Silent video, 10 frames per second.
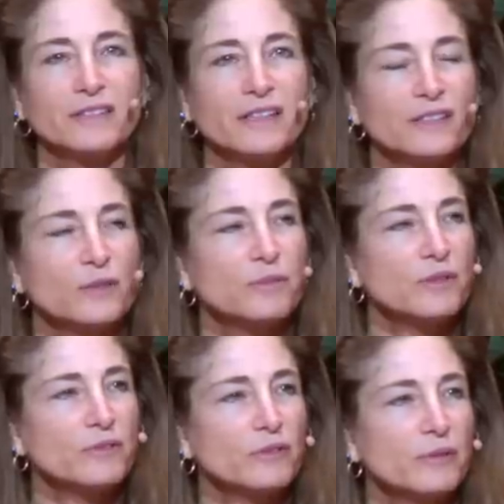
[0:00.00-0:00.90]
And it's a
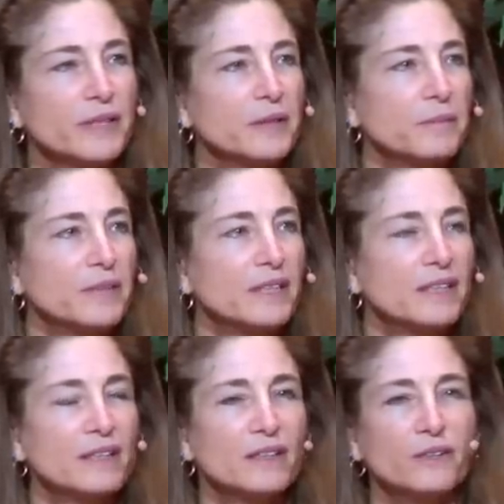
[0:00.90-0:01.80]
beautiful way to
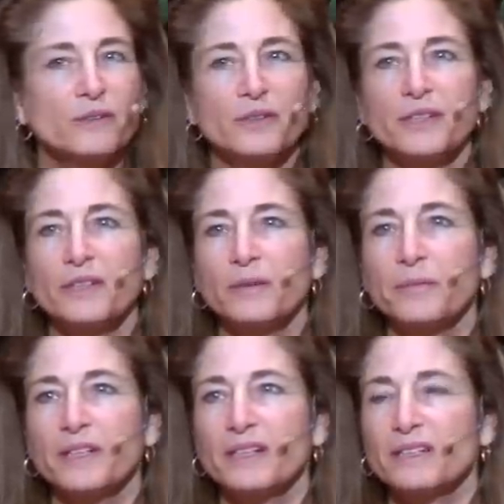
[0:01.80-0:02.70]
begin a new year
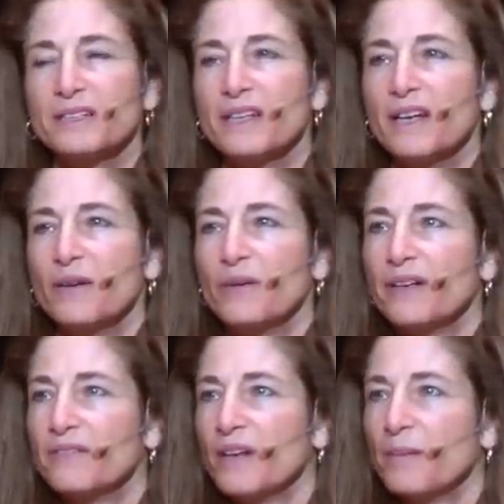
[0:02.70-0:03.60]
because we
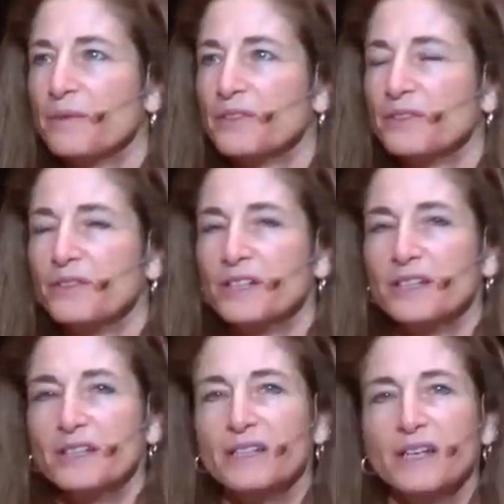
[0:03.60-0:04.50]
have the
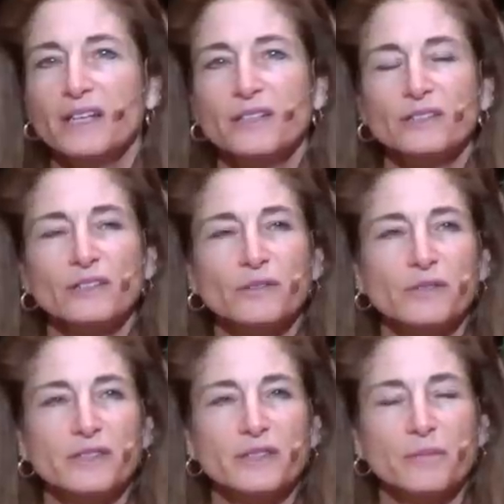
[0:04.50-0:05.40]
opportunity to look
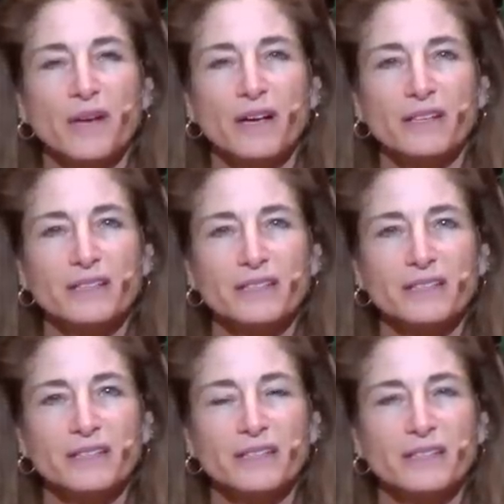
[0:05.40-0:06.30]
with some
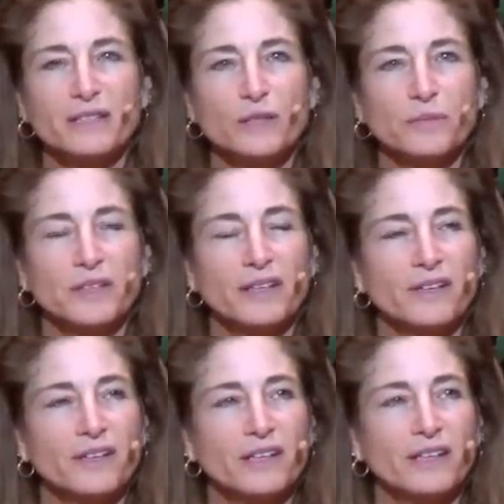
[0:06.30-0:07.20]
honesty and some
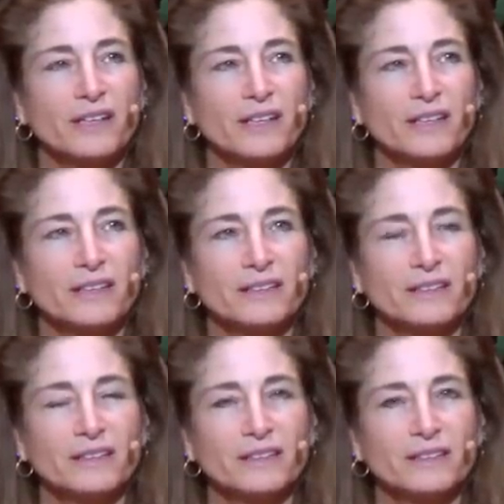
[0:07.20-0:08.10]
clarity.
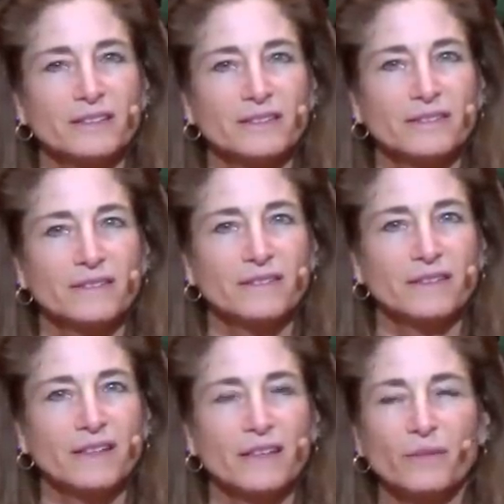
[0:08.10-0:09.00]

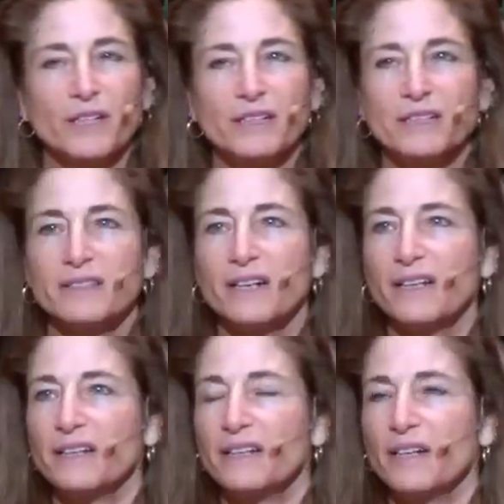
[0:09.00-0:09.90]
And we can
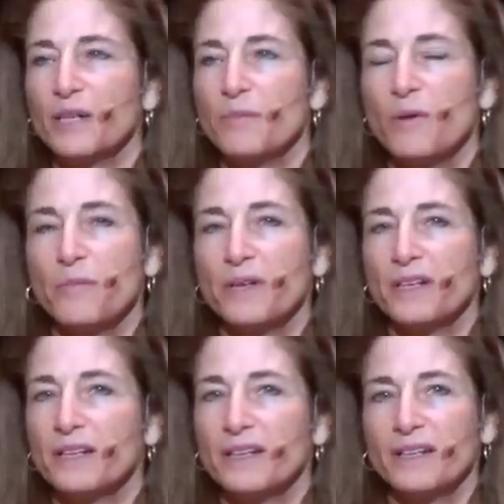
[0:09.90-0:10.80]
decide in any
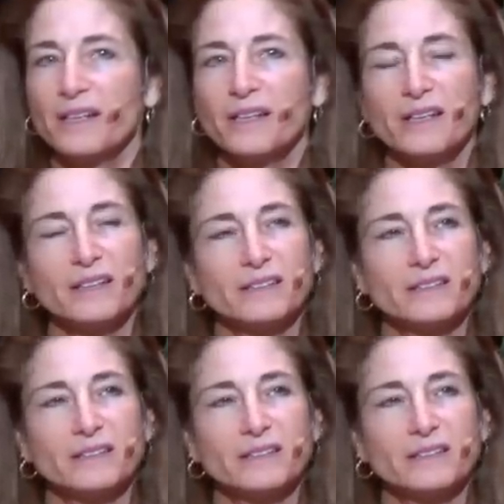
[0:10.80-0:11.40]
moment, hey,